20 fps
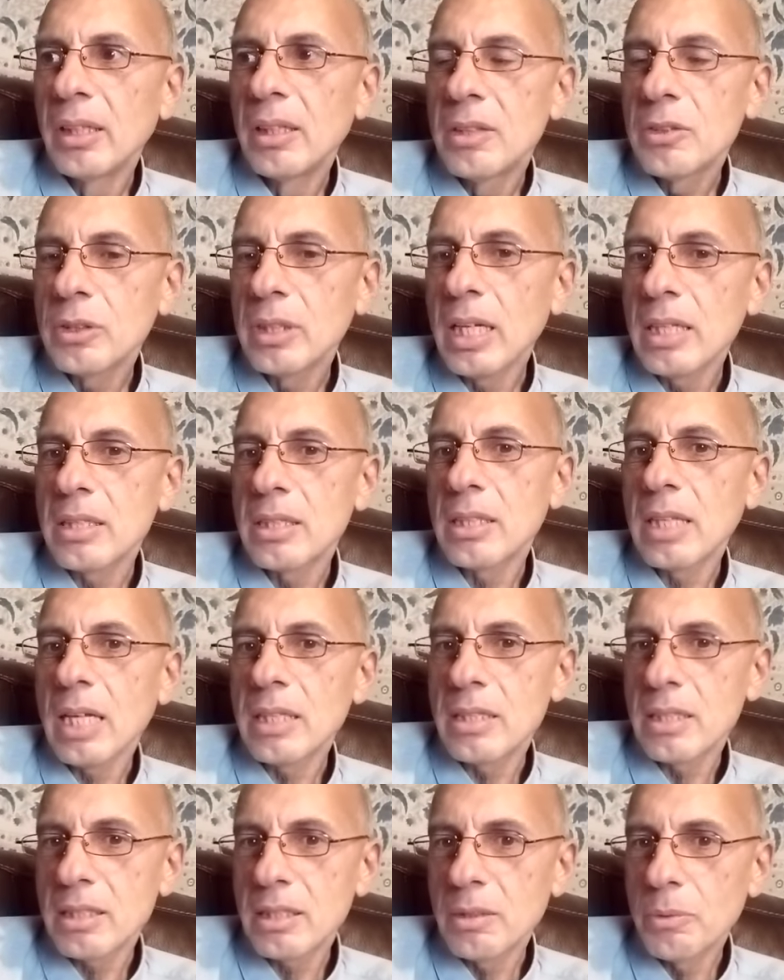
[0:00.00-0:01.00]
so that's
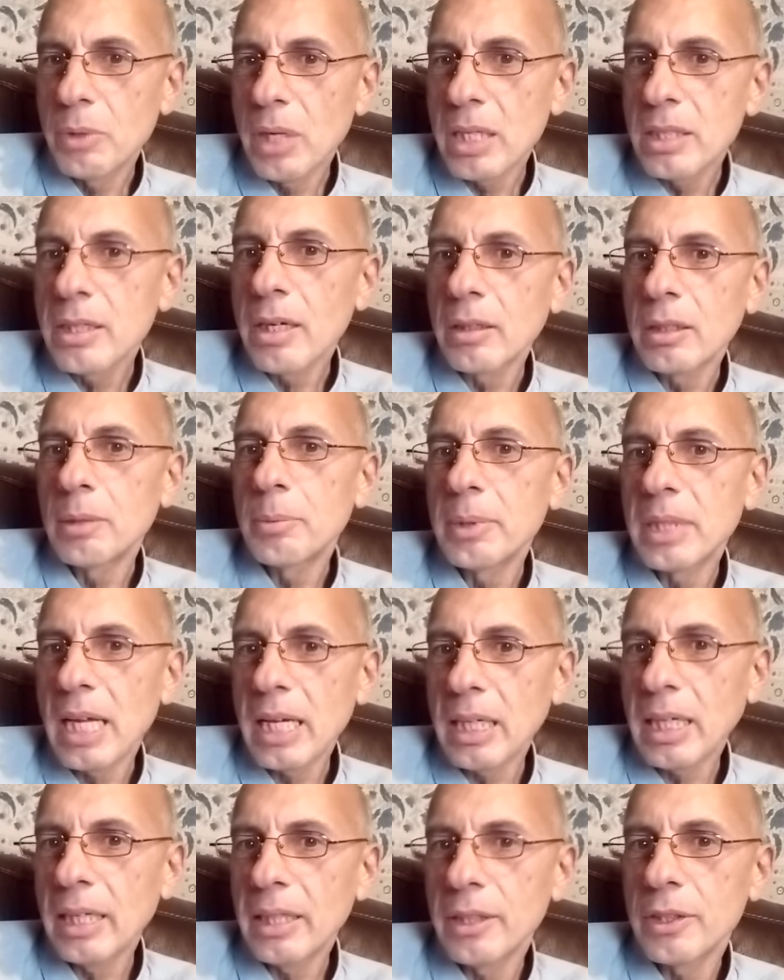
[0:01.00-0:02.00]
that's we're not talking about
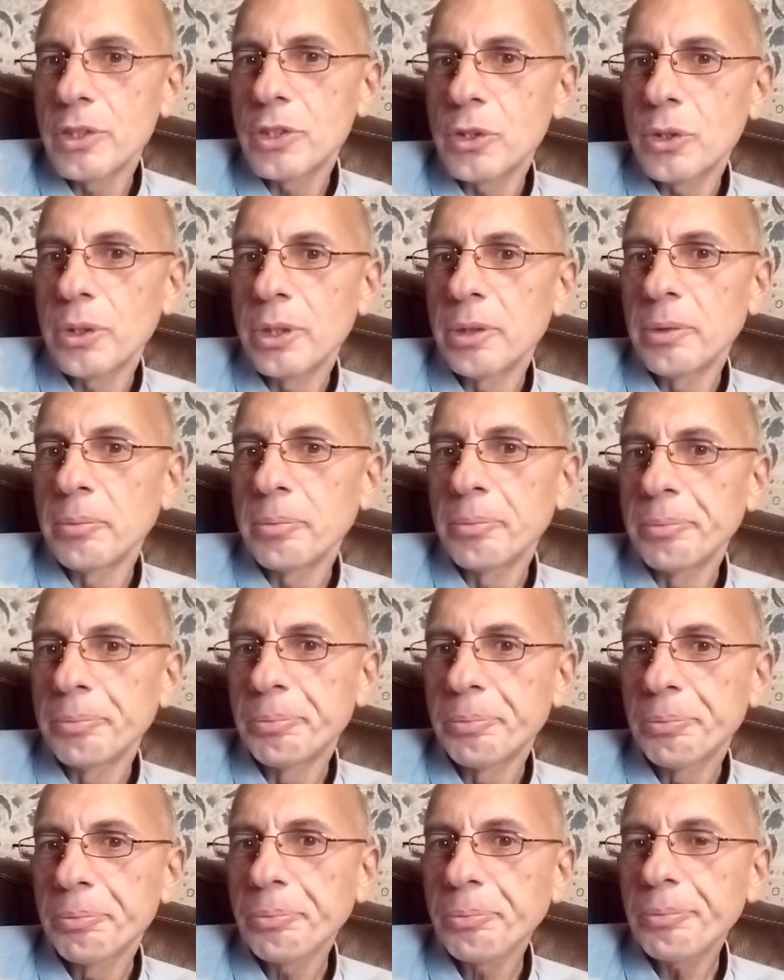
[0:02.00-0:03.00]
that kind of joy.
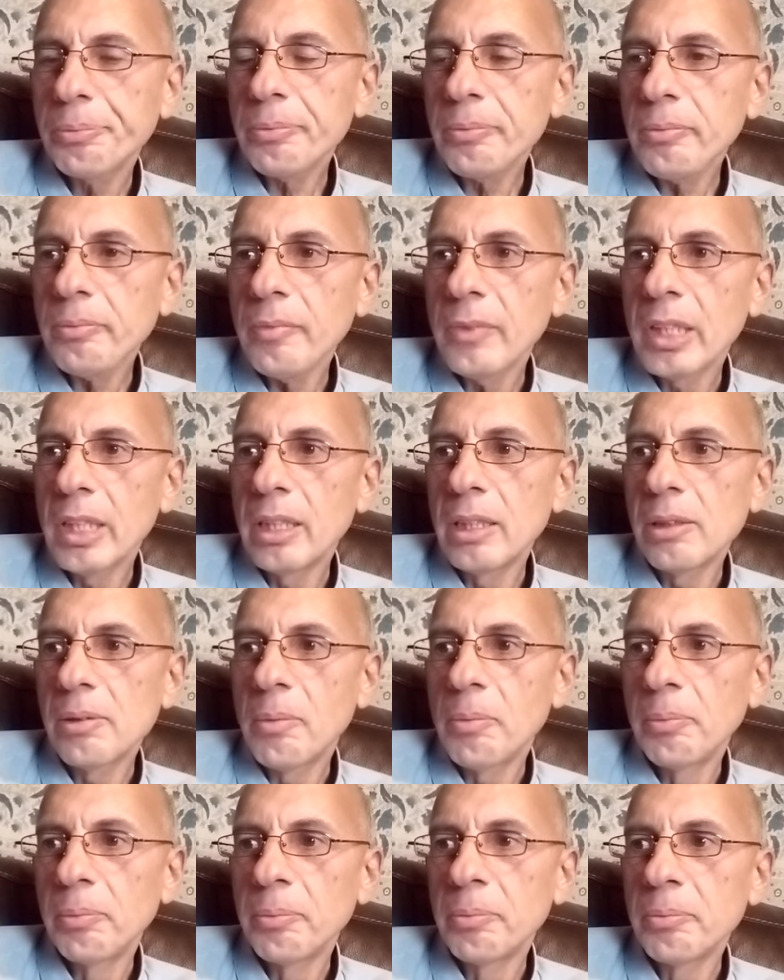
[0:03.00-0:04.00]
Um,